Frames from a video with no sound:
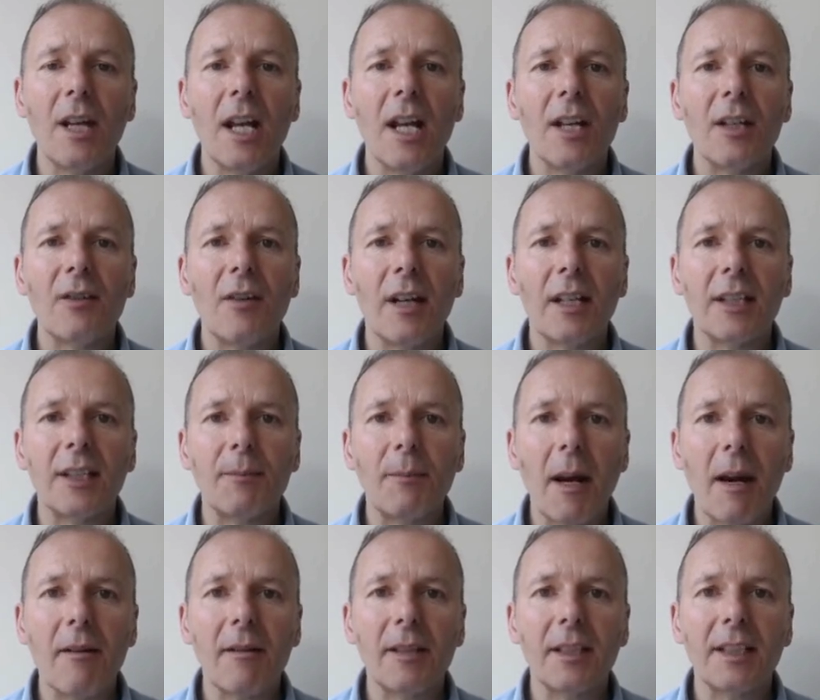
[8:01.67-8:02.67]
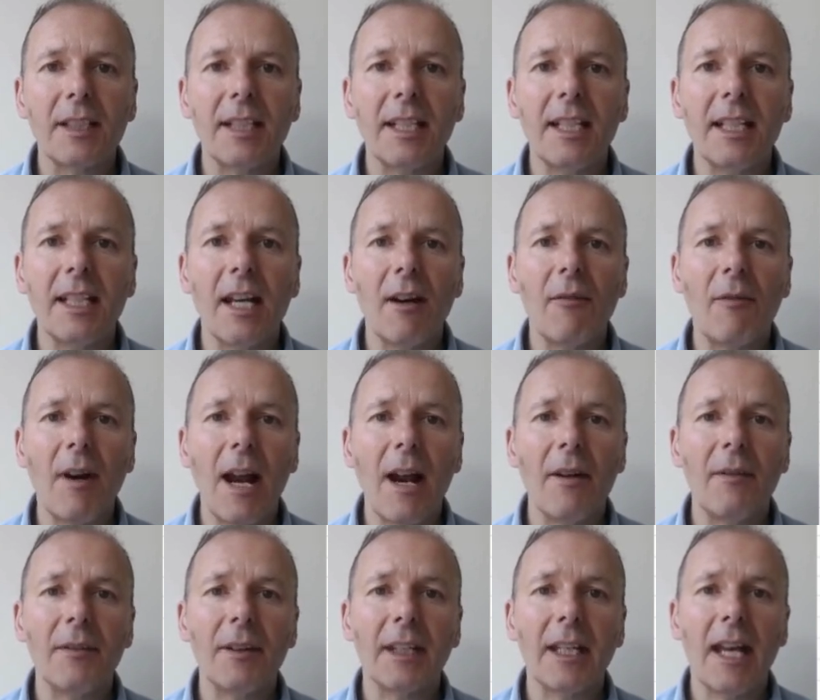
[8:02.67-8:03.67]
transparency
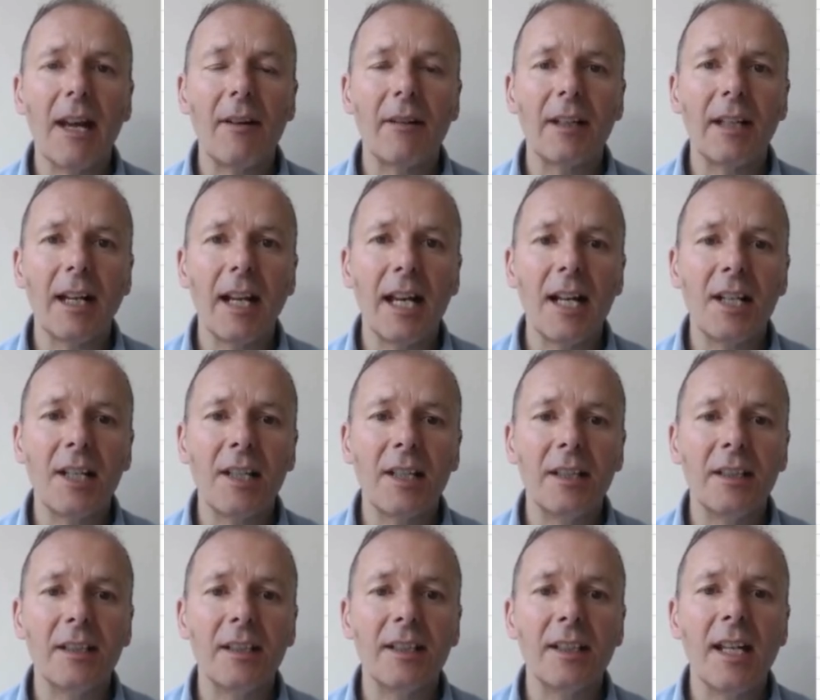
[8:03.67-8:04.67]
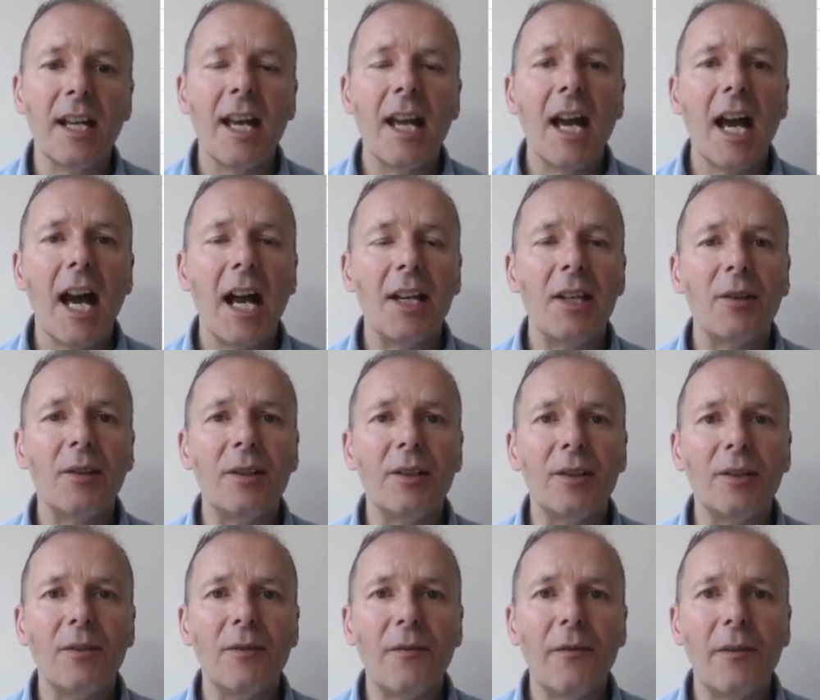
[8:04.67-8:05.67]
around the calculations, and you can
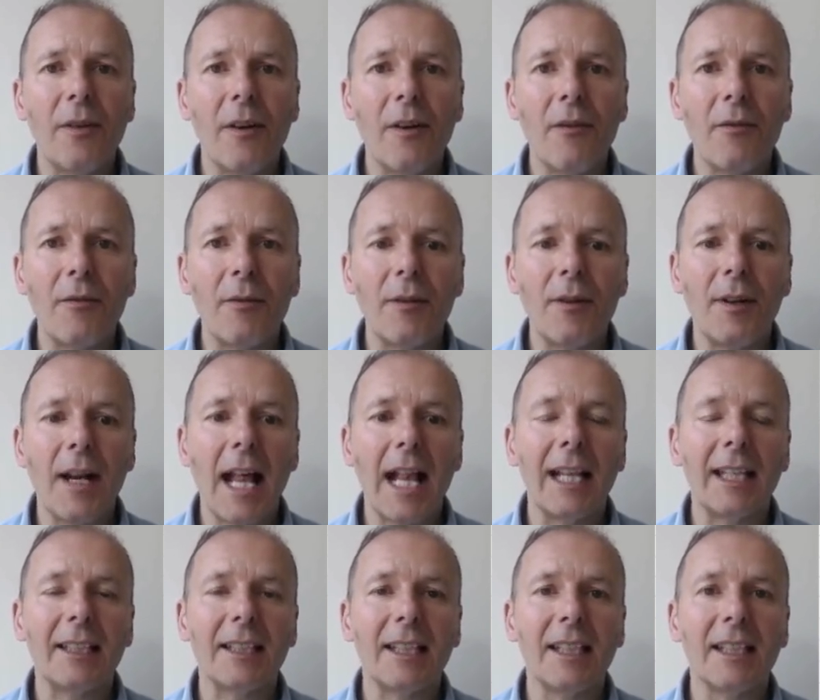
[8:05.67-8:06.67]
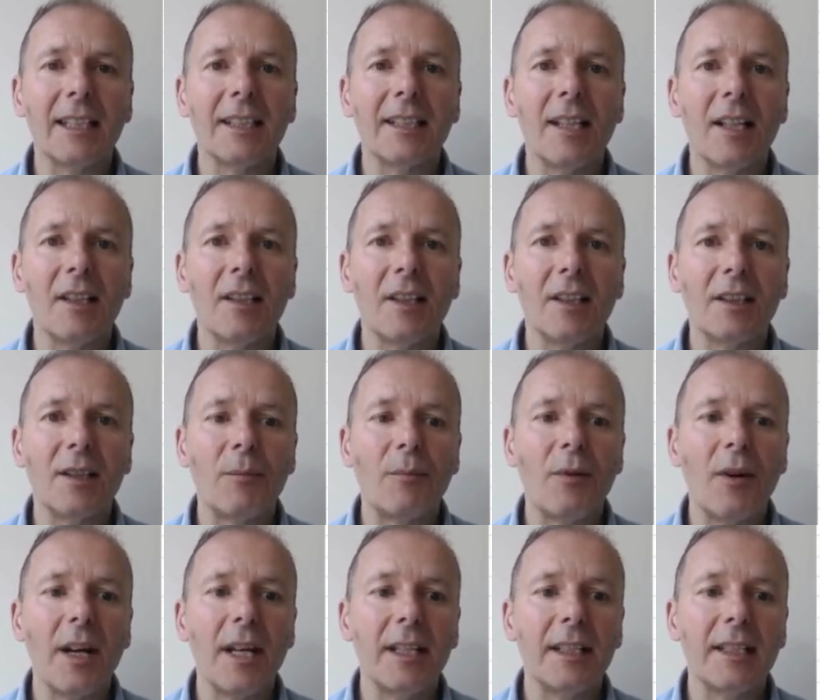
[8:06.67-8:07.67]
do further analysis such as a
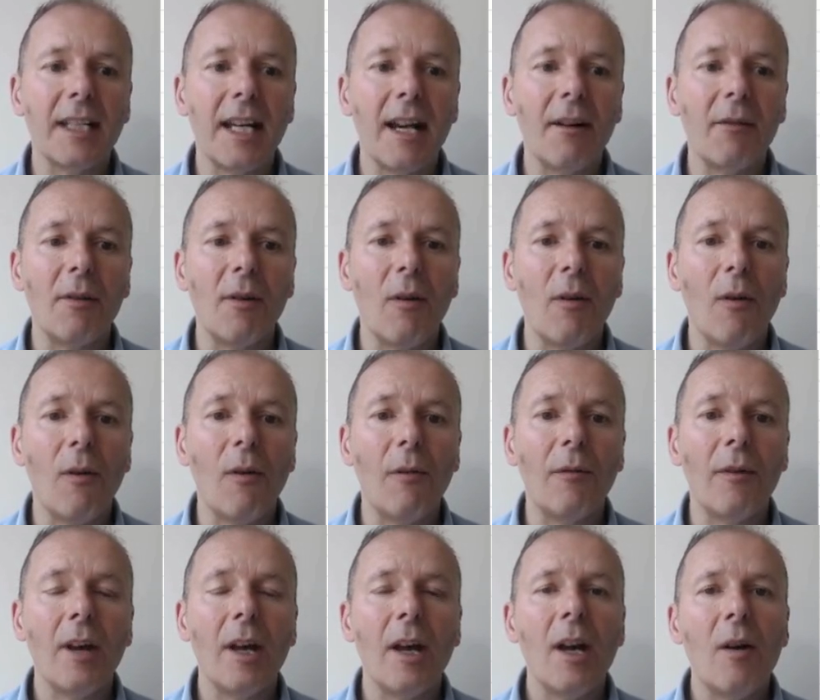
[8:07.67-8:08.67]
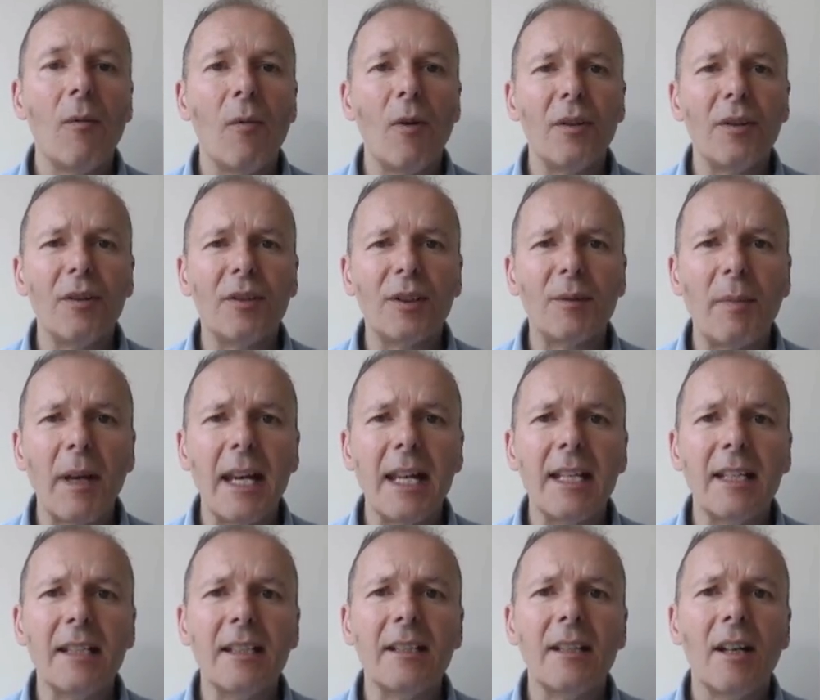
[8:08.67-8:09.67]
breakdown of what you
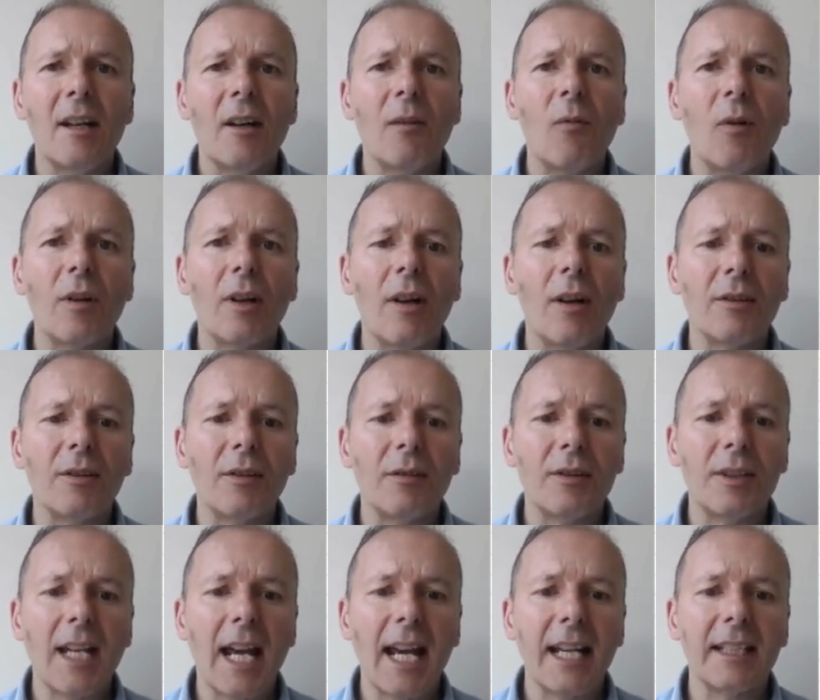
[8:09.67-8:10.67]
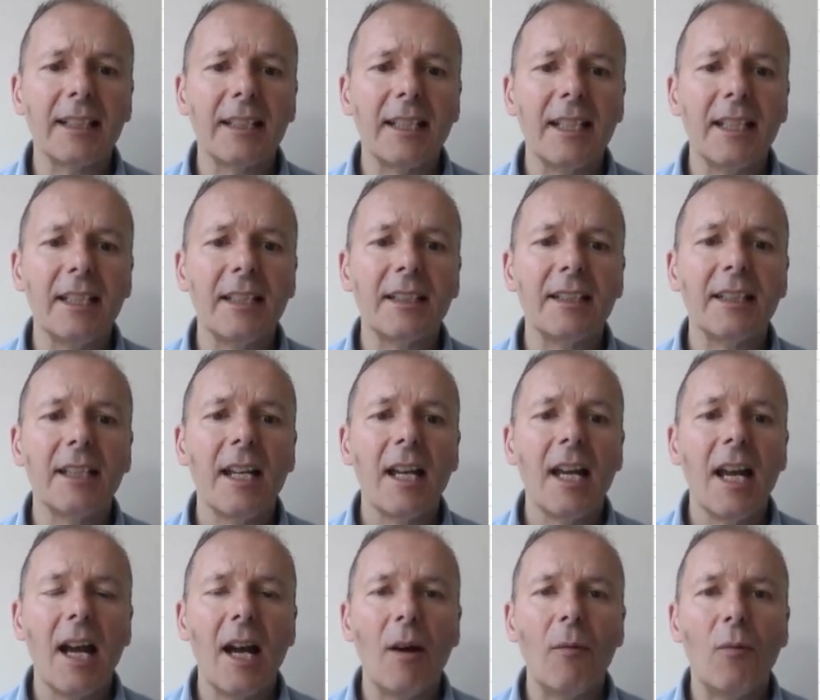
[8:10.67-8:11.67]
spend, what goes on taxes,
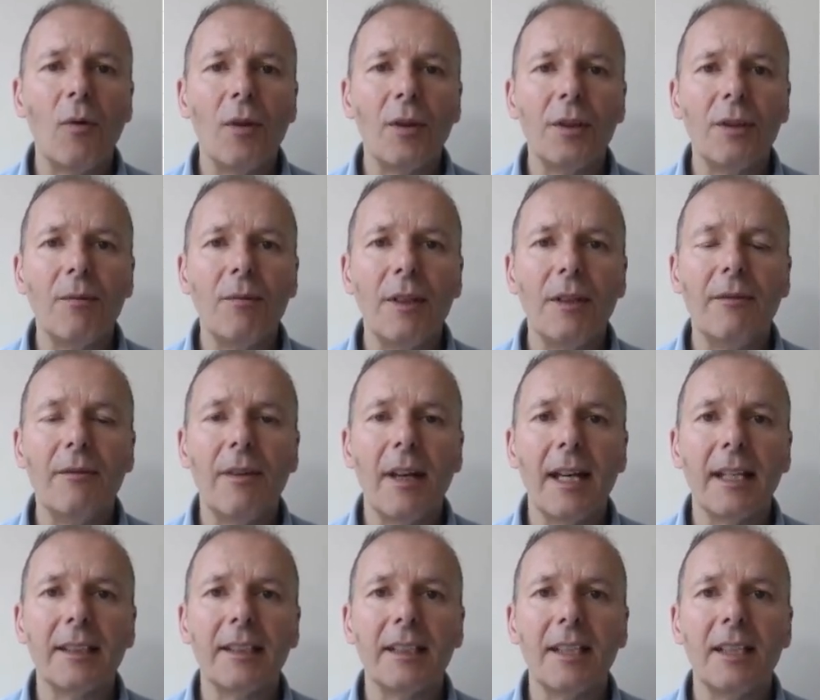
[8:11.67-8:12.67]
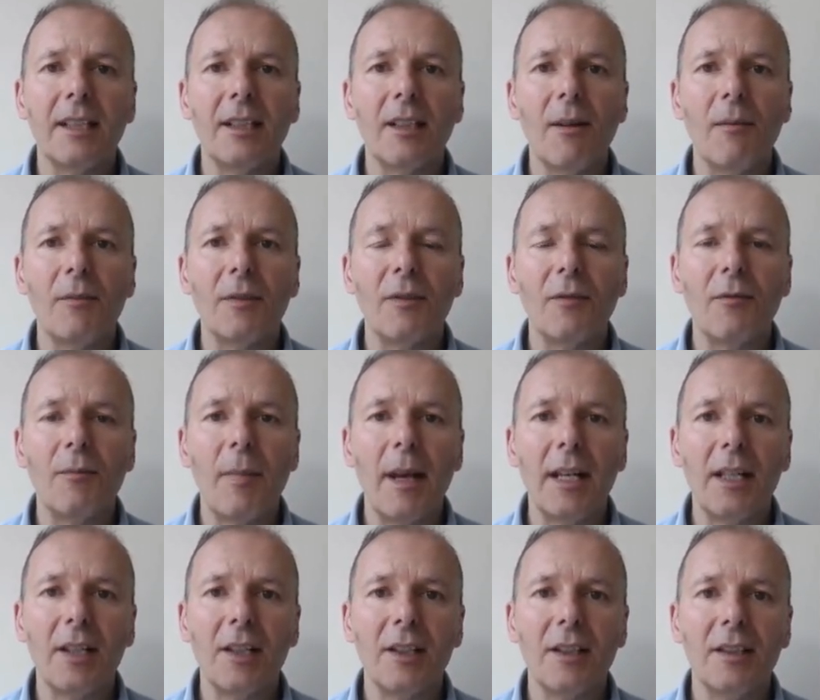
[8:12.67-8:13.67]
and what you invest in terms of
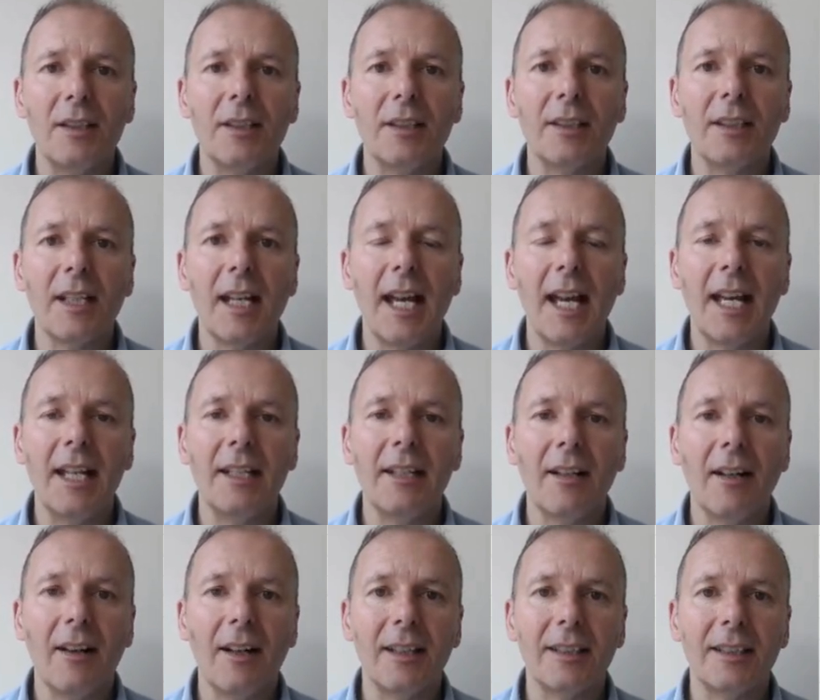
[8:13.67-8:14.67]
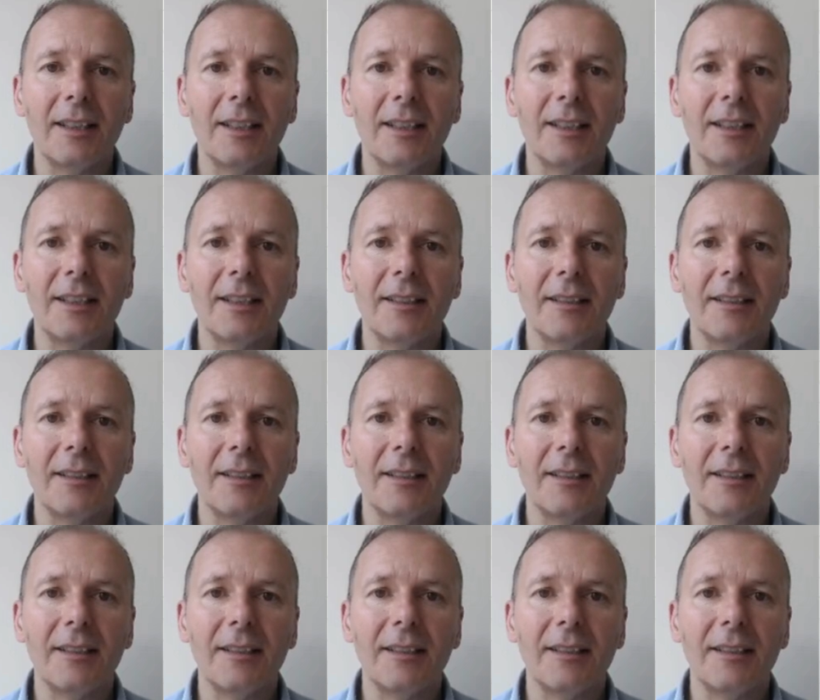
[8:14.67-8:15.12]
pensions and I S As.